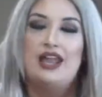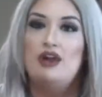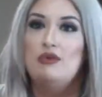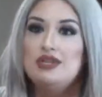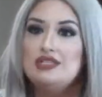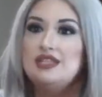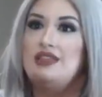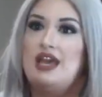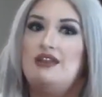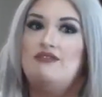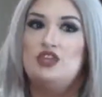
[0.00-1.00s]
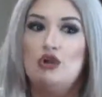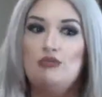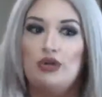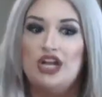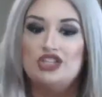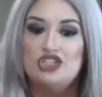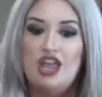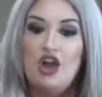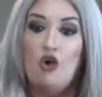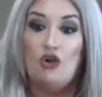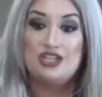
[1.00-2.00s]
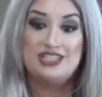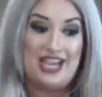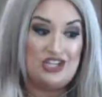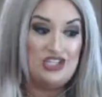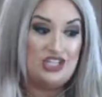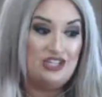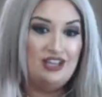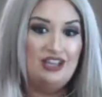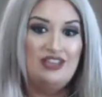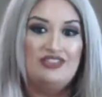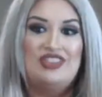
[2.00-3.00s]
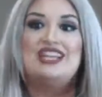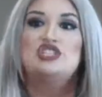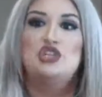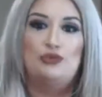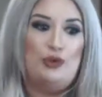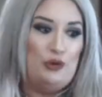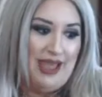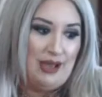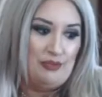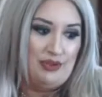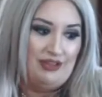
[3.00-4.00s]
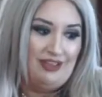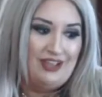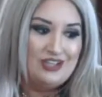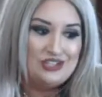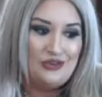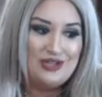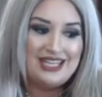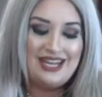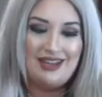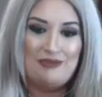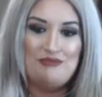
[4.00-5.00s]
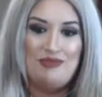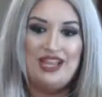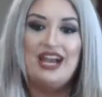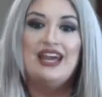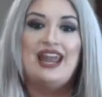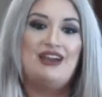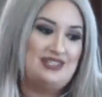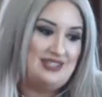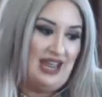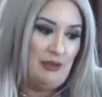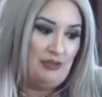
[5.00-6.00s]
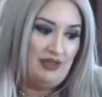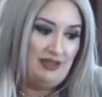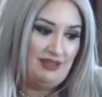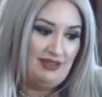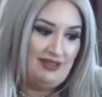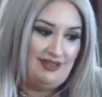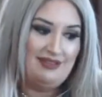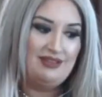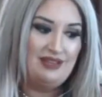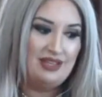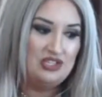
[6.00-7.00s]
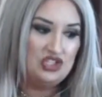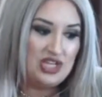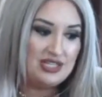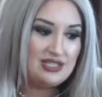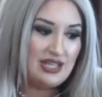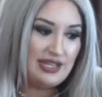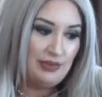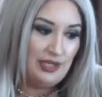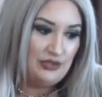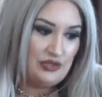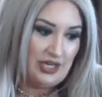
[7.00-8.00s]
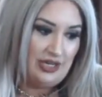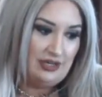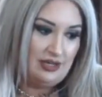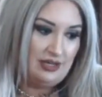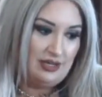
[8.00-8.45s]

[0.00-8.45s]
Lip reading: I always say that if you don't brush or section, that's your roadmap. So it's gonna cut out a step, just like blow drying.